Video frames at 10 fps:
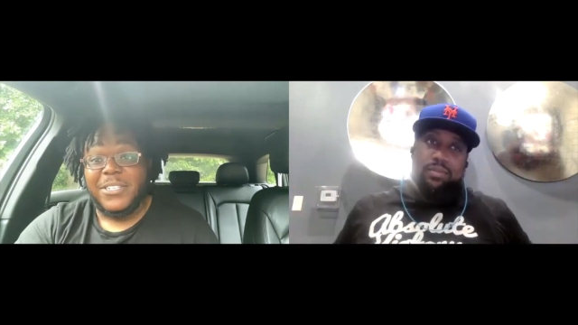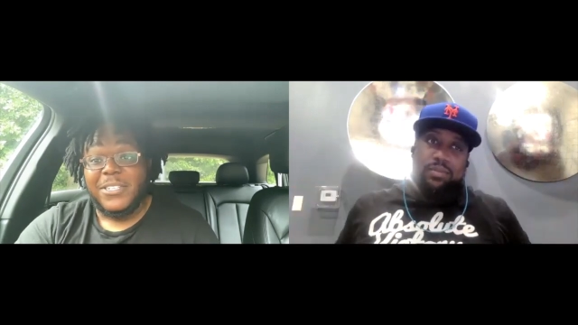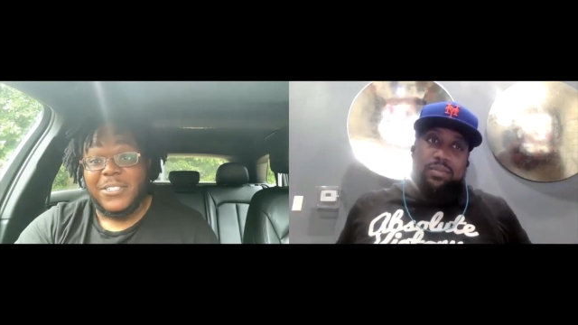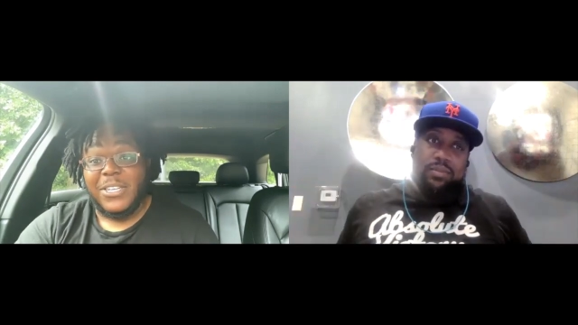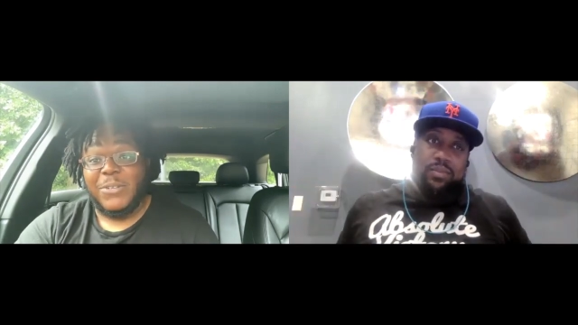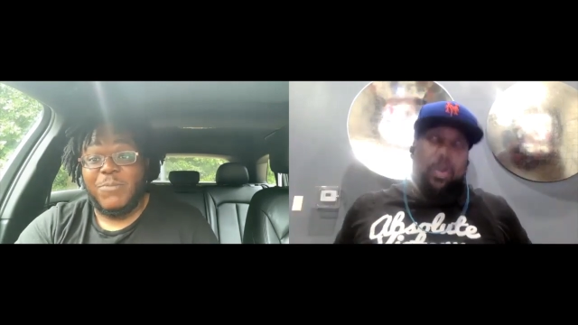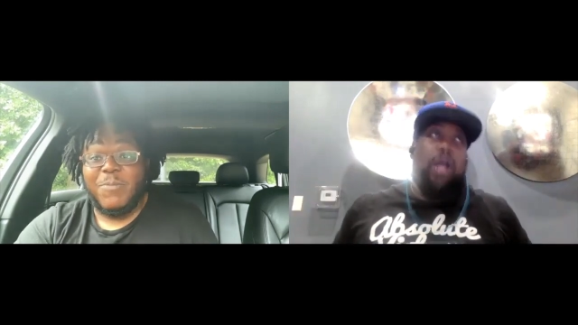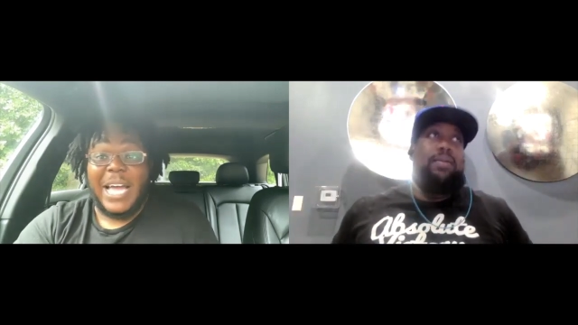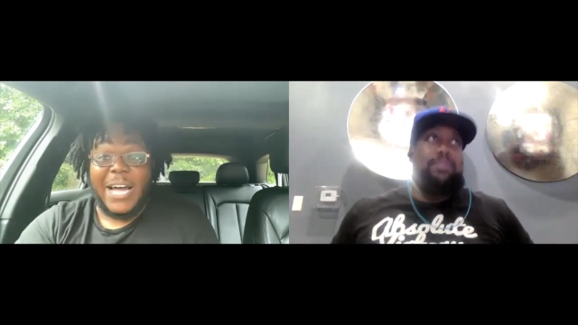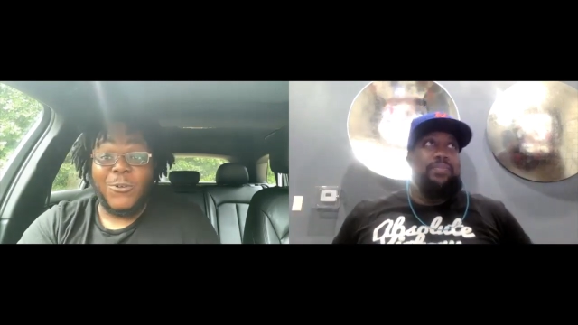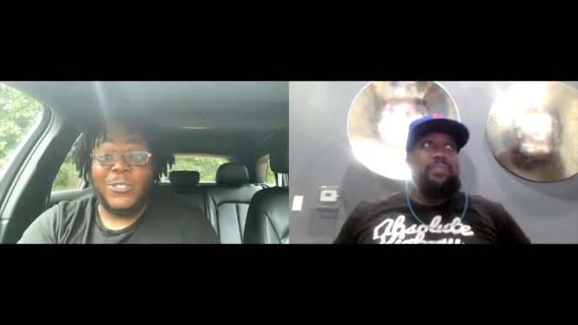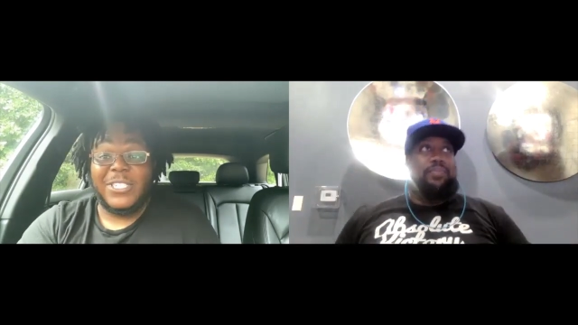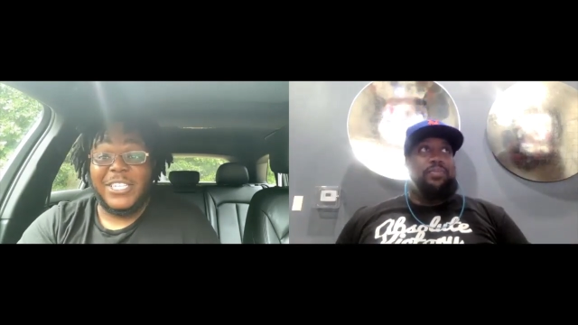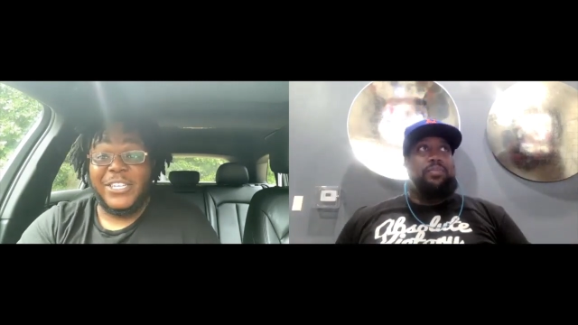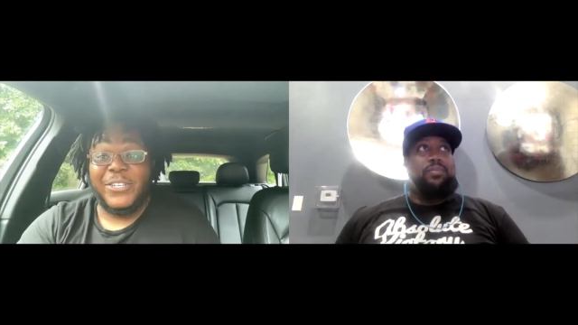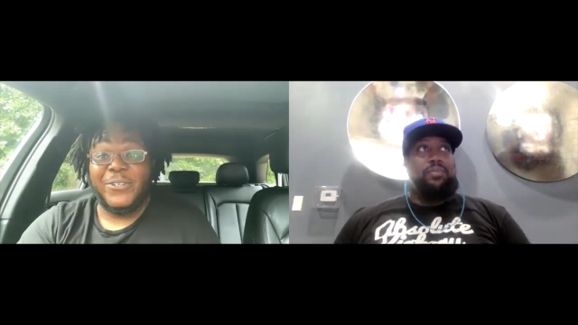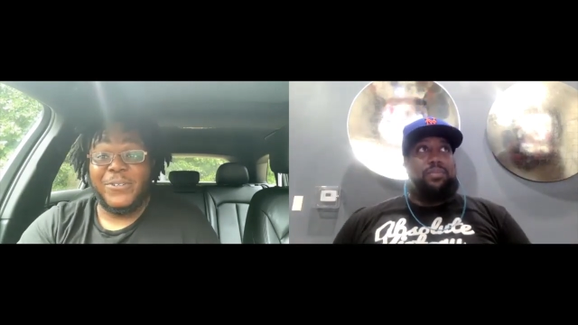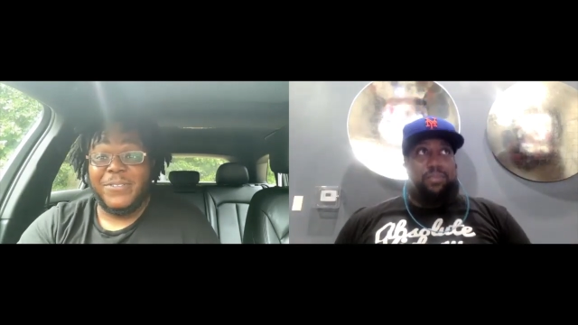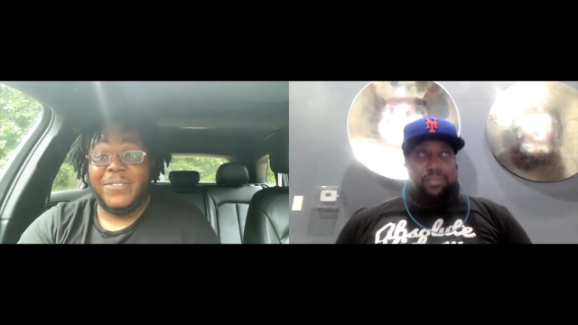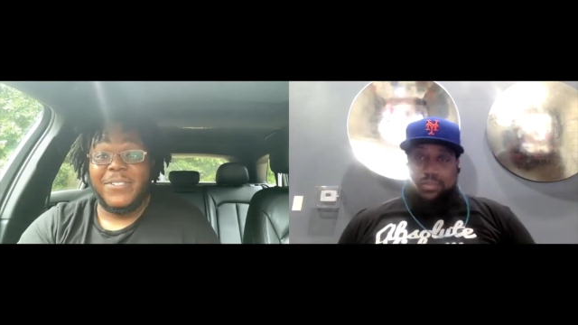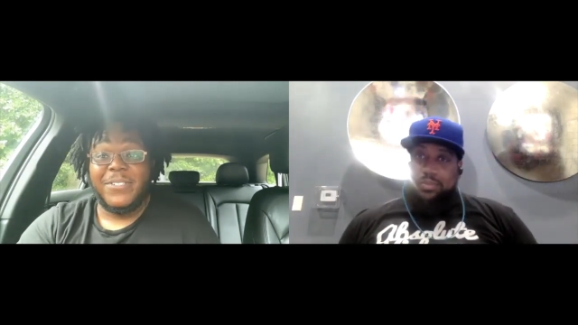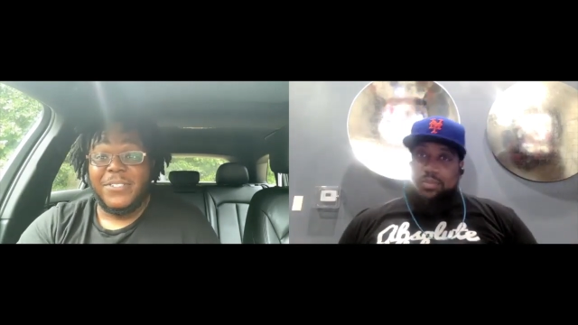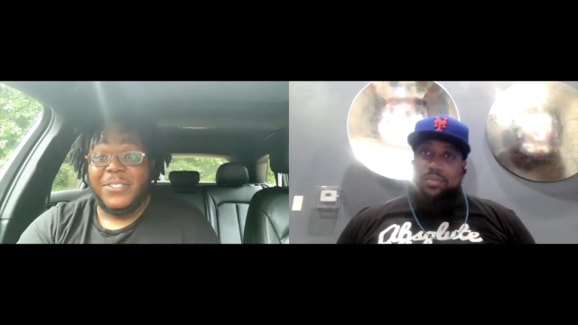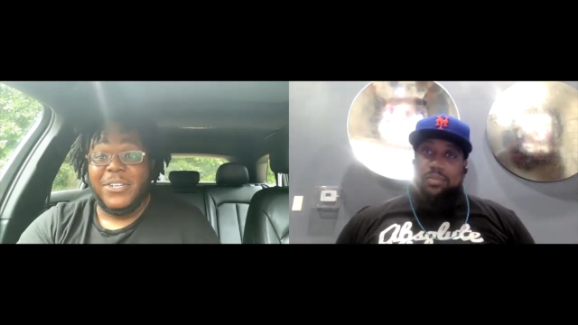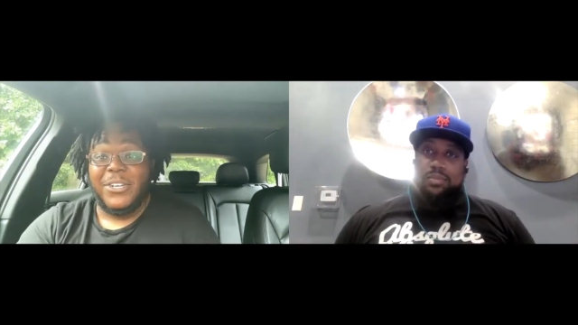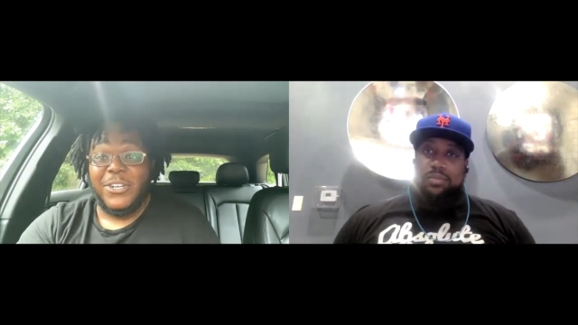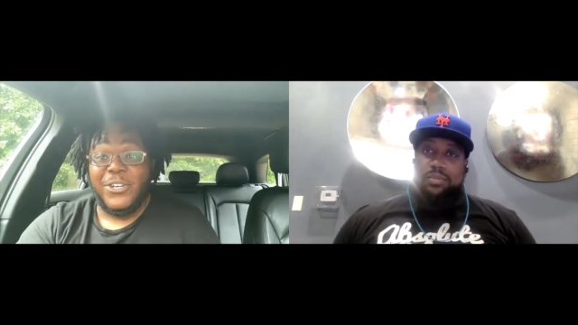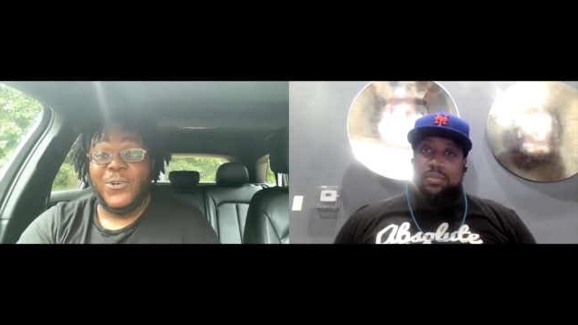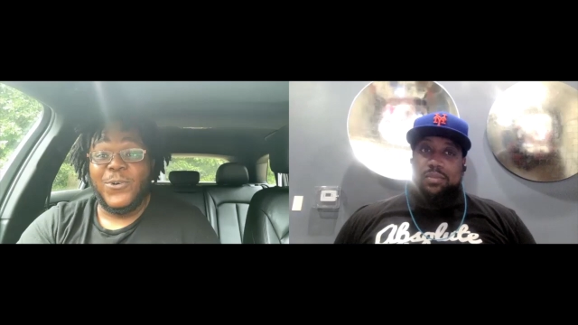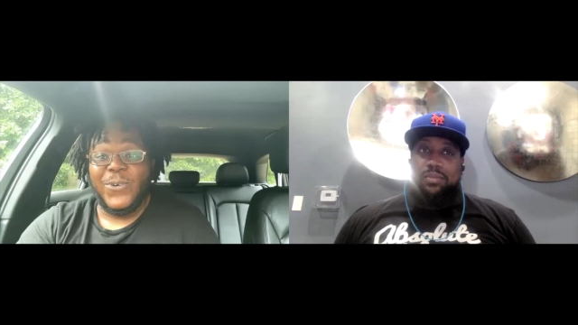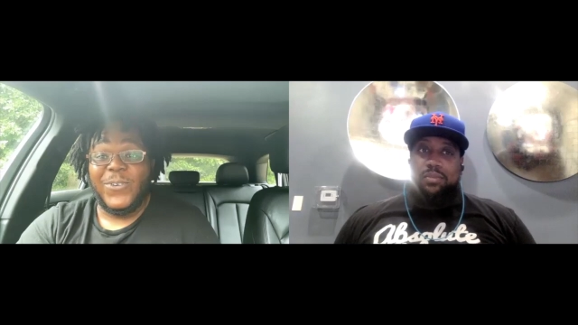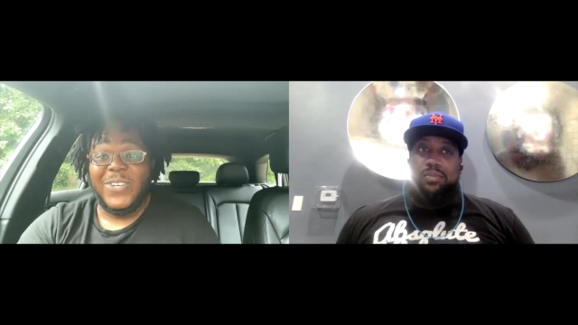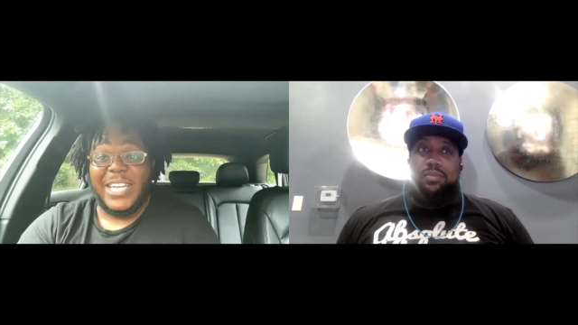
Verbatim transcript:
Speaker 1: So right. I was still new.